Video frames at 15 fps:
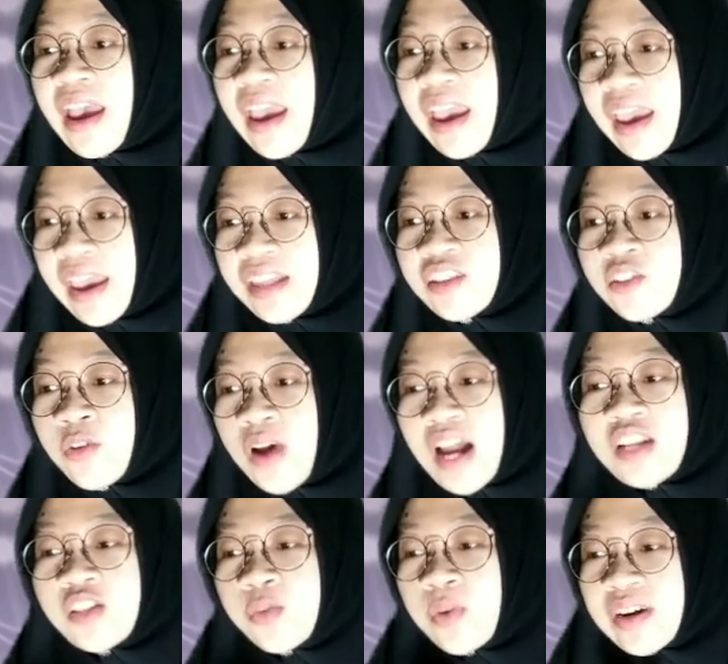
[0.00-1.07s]
And to
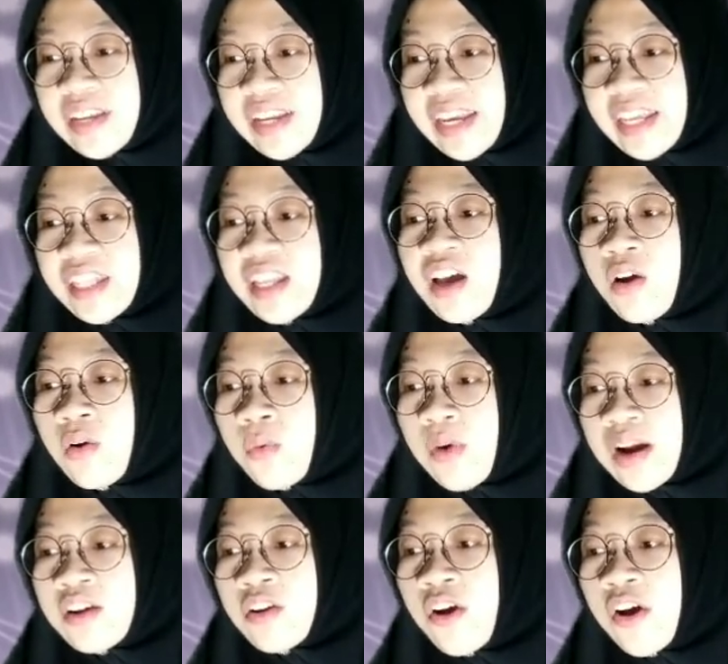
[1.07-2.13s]
answer it,
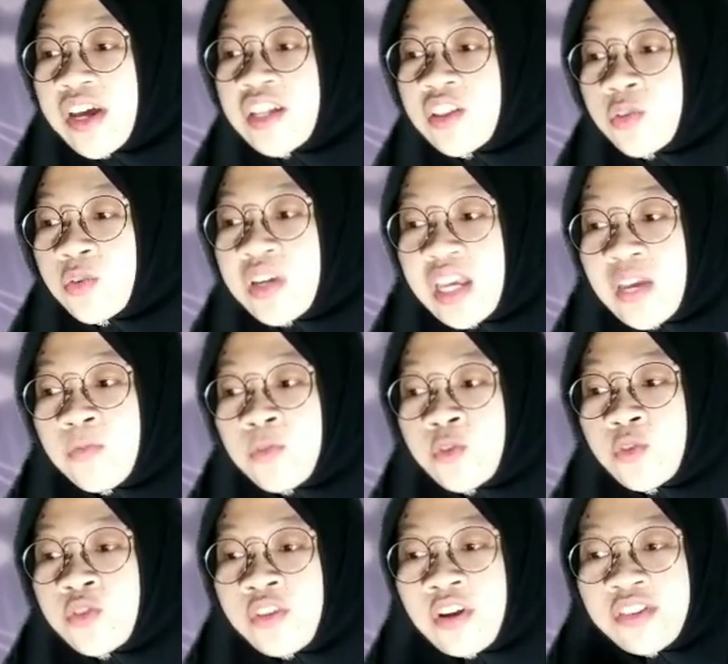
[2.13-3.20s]
we're going to give
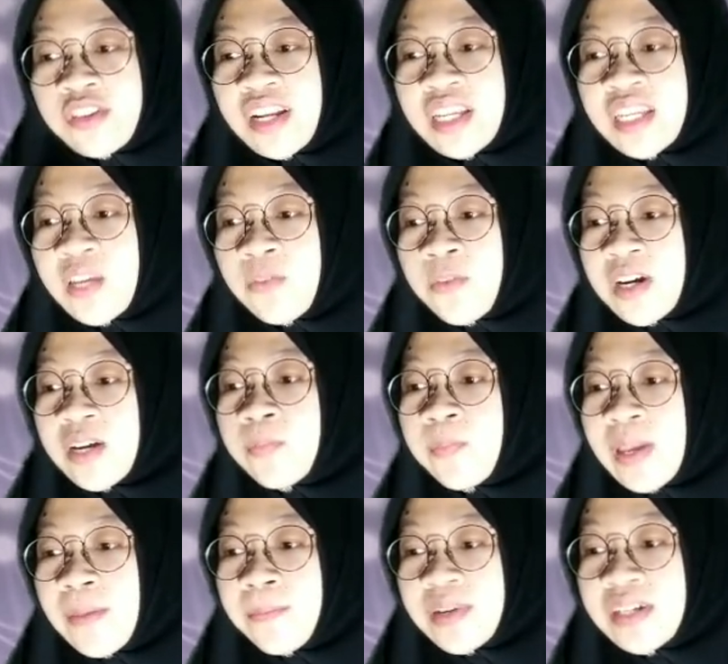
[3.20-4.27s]
two totally different
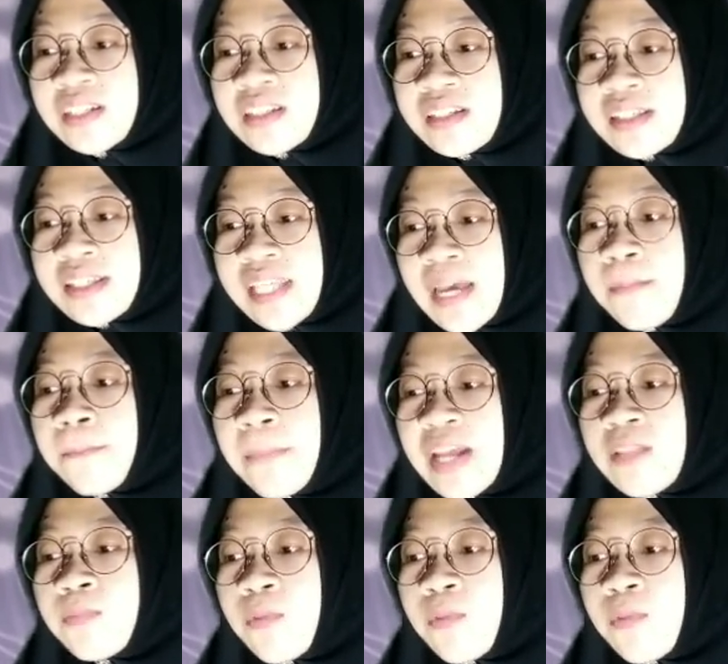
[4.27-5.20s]
people the same math